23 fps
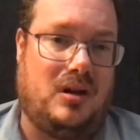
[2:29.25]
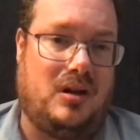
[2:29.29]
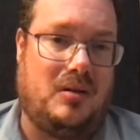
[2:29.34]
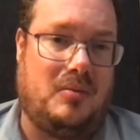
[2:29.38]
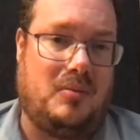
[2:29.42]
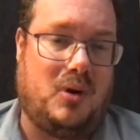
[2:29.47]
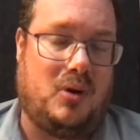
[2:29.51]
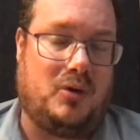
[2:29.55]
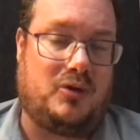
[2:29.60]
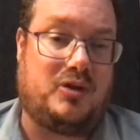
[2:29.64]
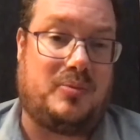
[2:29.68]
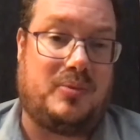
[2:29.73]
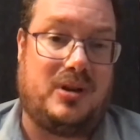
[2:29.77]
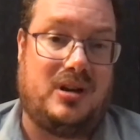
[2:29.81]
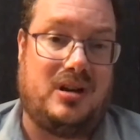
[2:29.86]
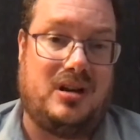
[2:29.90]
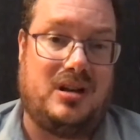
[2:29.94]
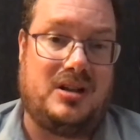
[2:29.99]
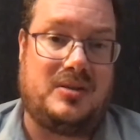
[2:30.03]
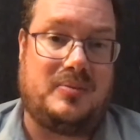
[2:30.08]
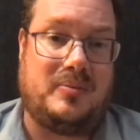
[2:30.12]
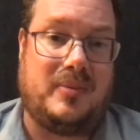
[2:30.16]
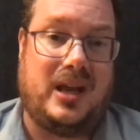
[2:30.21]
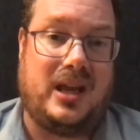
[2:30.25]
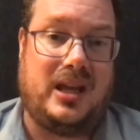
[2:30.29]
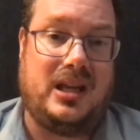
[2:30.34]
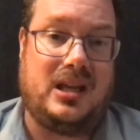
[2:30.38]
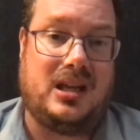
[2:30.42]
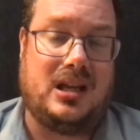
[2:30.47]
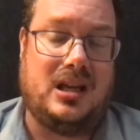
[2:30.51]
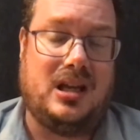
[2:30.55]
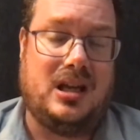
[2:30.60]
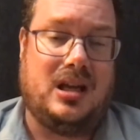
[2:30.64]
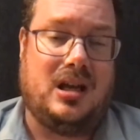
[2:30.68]
entrepreneurs
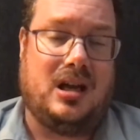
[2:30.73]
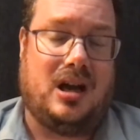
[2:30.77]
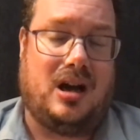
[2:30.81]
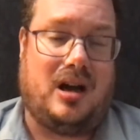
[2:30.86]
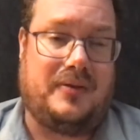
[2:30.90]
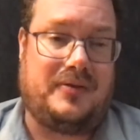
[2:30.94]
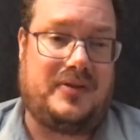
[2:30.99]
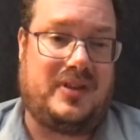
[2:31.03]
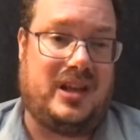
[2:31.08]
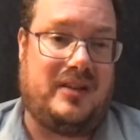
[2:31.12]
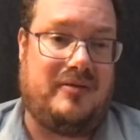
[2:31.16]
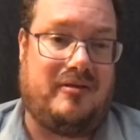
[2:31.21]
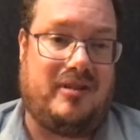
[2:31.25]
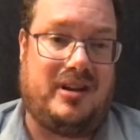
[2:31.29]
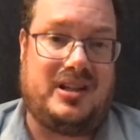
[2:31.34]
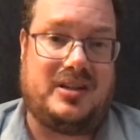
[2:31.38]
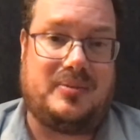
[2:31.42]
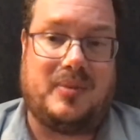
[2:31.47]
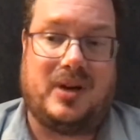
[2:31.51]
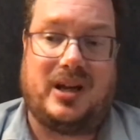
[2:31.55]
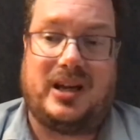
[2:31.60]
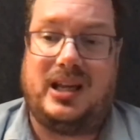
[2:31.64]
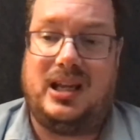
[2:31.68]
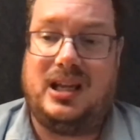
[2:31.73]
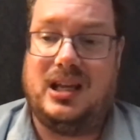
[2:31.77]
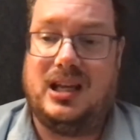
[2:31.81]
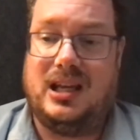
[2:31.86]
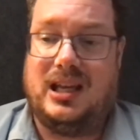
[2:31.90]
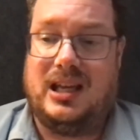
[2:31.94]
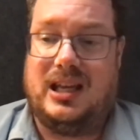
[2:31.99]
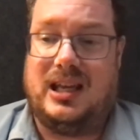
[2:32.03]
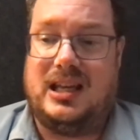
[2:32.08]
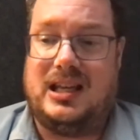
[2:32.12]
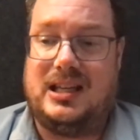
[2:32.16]
make after they've raised money
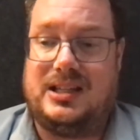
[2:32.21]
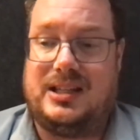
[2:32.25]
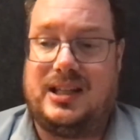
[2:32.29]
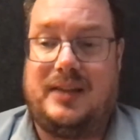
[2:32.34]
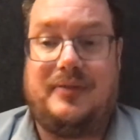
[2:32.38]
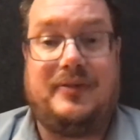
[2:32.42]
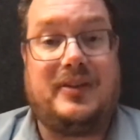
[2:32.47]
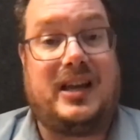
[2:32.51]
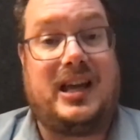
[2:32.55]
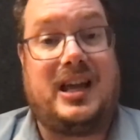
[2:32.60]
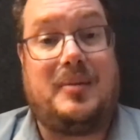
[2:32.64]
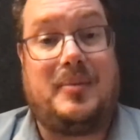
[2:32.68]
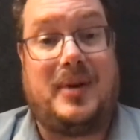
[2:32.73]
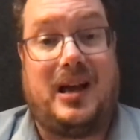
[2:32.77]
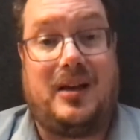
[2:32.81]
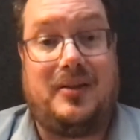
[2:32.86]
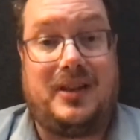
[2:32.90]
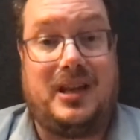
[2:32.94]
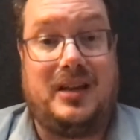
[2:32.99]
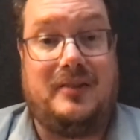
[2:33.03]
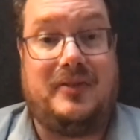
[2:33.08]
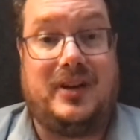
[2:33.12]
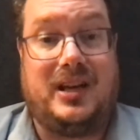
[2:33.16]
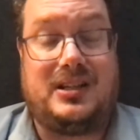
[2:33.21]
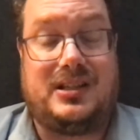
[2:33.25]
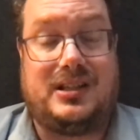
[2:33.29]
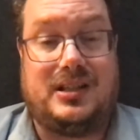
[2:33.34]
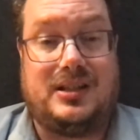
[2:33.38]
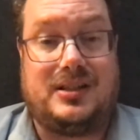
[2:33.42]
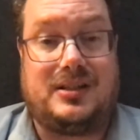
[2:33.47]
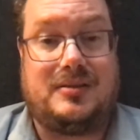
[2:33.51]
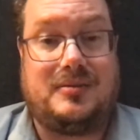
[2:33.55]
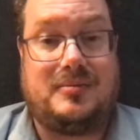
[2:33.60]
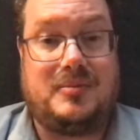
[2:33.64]
is they forget about the
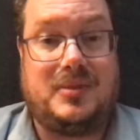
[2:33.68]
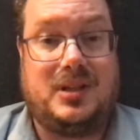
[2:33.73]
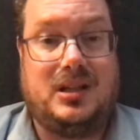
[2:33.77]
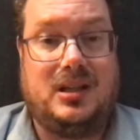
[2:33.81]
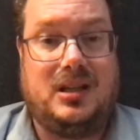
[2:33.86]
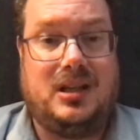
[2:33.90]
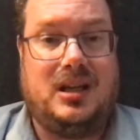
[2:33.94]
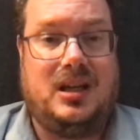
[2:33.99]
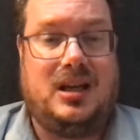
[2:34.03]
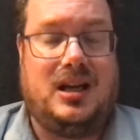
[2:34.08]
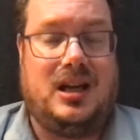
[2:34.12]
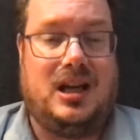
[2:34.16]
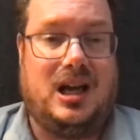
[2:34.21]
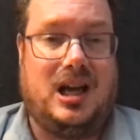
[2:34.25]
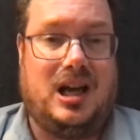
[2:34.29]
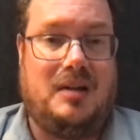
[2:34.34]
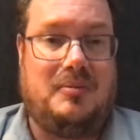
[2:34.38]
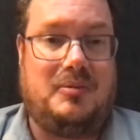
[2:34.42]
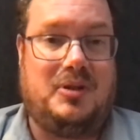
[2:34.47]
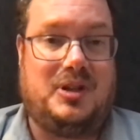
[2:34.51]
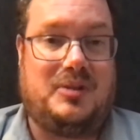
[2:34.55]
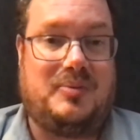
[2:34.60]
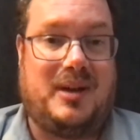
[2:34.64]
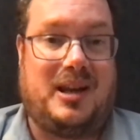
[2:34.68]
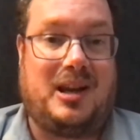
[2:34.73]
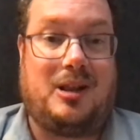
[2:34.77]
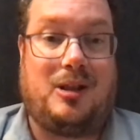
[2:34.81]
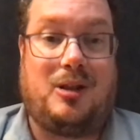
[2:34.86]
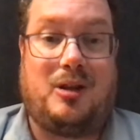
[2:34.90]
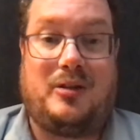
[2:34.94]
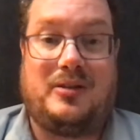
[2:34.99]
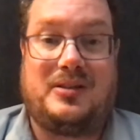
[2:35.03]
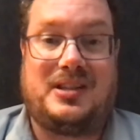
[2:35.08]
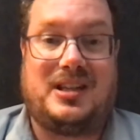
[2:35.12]
investors. You spend a
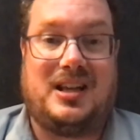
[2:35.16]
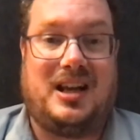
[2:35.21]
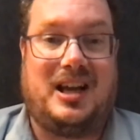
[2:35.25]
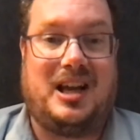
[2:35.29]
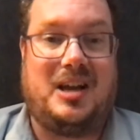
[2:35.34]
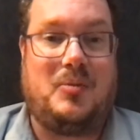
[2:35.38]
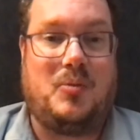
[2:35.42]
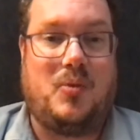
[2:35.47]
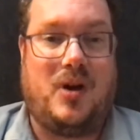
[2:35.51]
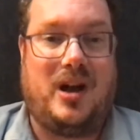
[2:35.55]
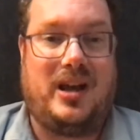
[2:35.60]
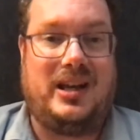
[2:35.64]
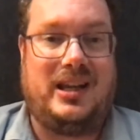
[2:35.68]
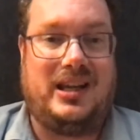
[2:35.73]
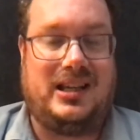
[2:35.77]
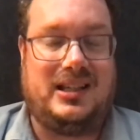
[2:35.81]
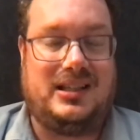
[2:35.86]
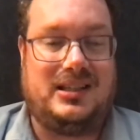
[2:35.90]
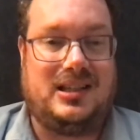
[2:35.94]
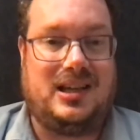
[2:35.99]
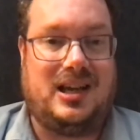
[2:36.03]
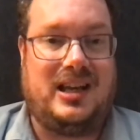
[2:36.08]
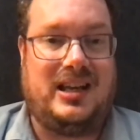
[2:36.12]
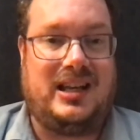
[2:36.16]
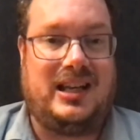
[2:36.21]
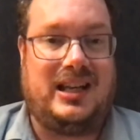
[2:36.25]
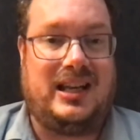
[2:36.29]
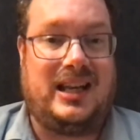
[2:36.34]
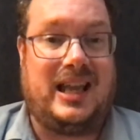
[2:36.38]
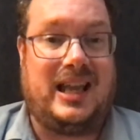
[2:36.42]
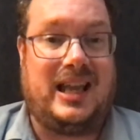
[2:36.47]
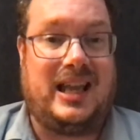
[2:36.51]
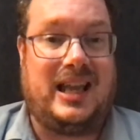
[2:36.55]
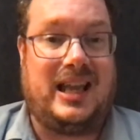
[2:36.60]
lot of time whining and dining and
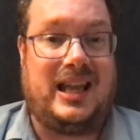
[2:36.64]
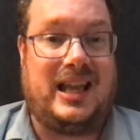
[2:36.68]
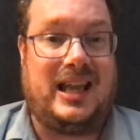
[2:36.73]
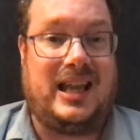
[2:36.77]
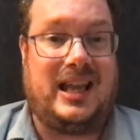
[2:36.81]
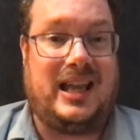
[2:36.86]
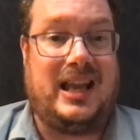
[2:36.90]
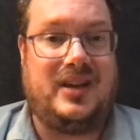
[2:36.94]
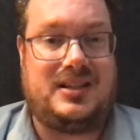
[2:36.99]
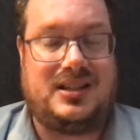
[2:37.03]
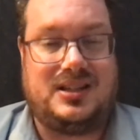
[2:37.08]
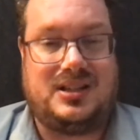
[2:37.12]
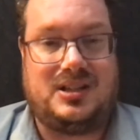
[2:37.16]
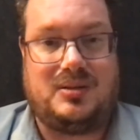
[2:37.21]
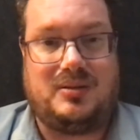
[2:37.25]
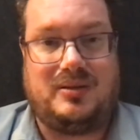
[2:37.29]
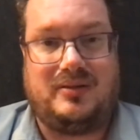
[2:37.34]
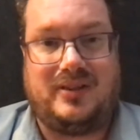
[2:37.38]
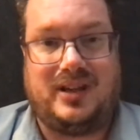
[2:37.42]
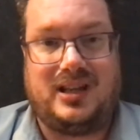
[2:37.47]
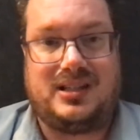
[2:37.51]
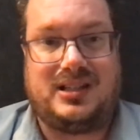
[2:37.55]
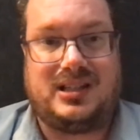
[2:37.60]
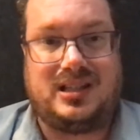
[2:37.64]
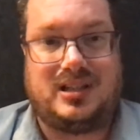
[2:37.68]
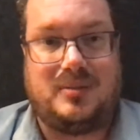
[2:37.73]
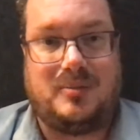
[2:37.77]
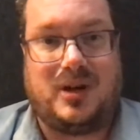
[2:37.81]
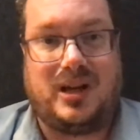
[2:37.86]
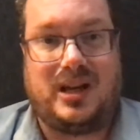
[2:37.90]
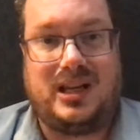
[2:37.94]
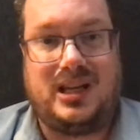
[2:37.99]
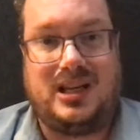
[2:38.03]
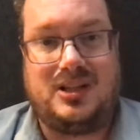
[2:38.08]
getting the investors to
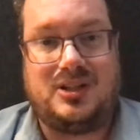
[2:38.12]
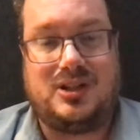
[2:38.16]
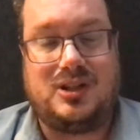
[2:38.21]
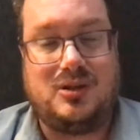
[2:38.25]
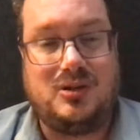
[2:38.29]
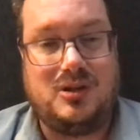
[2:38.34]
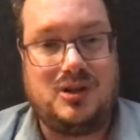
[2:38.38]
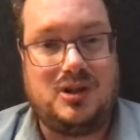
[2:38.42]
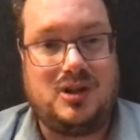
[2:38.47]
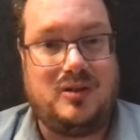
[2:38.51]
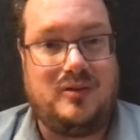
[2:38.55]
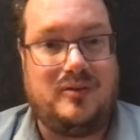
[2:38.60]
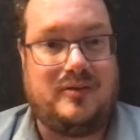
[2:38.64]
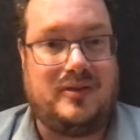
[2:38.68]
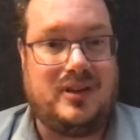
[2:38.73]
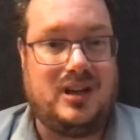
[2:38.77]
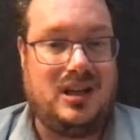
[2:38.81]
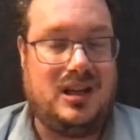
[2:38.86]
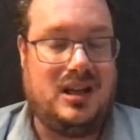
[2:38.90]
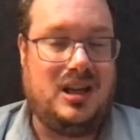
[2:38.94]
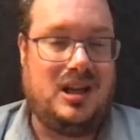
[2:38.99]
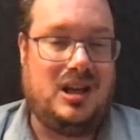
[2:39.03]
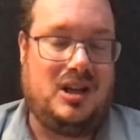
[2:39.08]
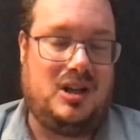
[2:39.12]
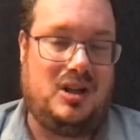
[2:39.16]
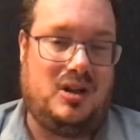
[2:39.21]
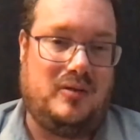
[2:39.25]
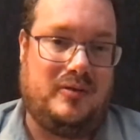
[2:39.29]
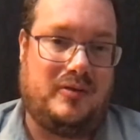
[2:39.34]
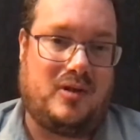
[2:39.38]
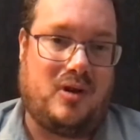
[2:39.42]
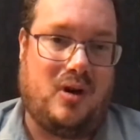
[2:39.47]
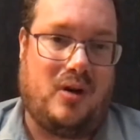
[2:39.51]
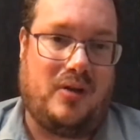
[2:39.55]
invest in the money. And as soon as
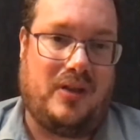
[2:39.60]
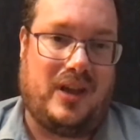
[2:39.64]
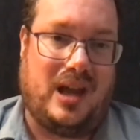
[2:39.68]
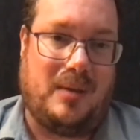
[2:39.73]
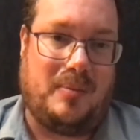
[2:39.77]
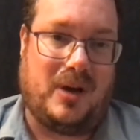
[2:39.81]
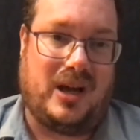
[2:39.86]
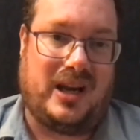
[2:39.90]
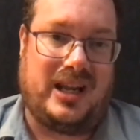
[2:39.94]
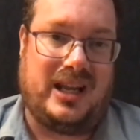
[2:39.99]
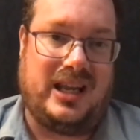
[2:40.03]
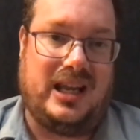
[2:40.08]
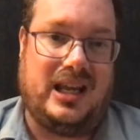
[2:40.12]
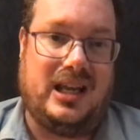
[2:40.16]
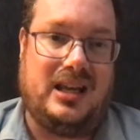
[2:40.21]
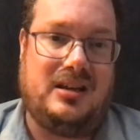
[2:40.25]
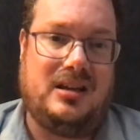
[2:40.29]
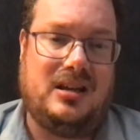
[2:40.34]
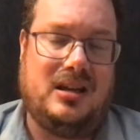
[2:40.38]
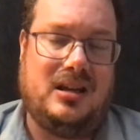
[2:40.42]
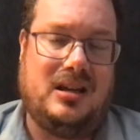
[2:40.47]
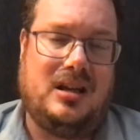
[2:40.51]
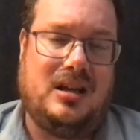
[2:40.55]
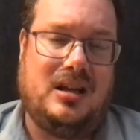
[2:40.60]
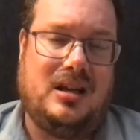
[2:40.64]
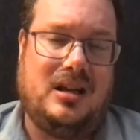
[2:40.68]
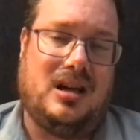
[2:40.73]
you've got their money in,